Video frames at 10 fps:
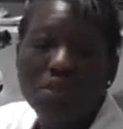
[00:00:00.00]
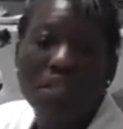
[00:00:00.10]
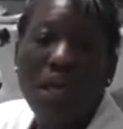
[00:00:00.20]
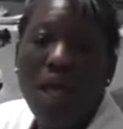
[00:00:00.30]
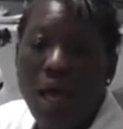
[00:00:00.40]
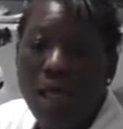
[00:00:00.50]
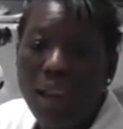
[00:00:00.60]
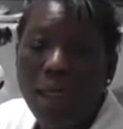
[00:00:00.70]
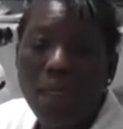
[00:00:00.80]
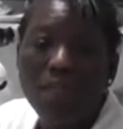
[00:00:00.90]
the
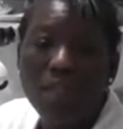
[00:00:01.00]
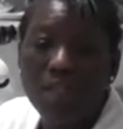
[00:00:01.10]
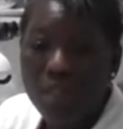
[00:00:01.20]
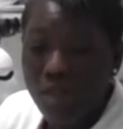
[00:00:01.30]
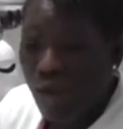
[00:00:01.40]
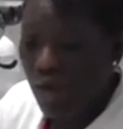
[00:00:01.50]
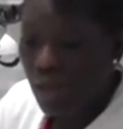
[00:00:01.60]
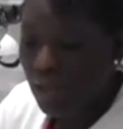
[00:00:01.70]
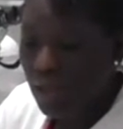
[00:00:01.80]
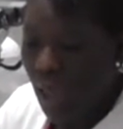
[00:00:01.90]
colour, the
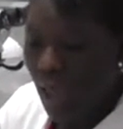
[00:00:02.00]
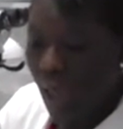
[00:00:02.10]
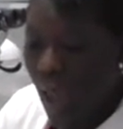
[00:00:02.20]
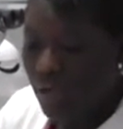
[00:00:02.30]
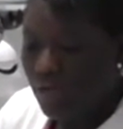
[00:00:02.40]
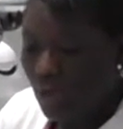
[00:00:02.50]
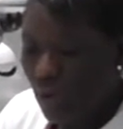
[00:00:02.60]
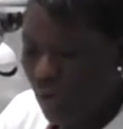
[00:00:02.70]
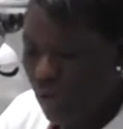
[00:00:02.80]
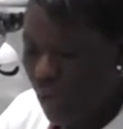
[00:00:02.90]
size, and
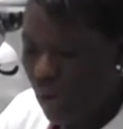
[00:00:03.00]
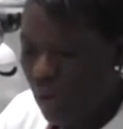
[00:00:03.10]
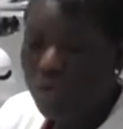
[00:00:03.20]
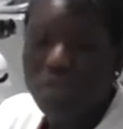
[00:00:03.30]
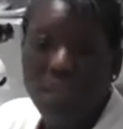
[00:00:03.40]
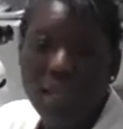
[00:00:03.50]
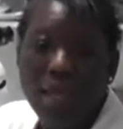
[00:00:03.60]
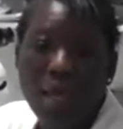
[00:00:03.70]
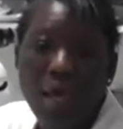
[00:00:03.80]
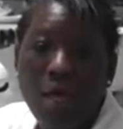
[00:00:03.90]
also
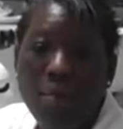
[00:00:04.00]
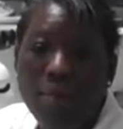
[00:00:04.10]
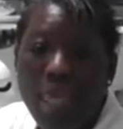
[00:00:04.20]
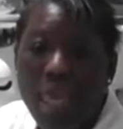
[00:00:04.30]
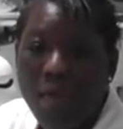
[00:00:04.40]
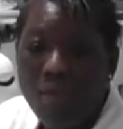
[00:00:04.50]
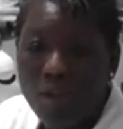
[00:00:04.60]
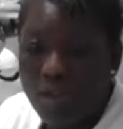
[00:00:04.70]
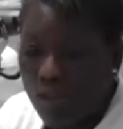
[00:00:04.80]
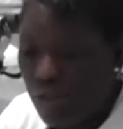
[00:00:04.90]
the
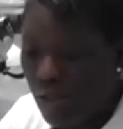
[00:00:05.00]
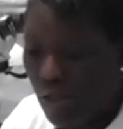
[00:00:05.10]
areas that the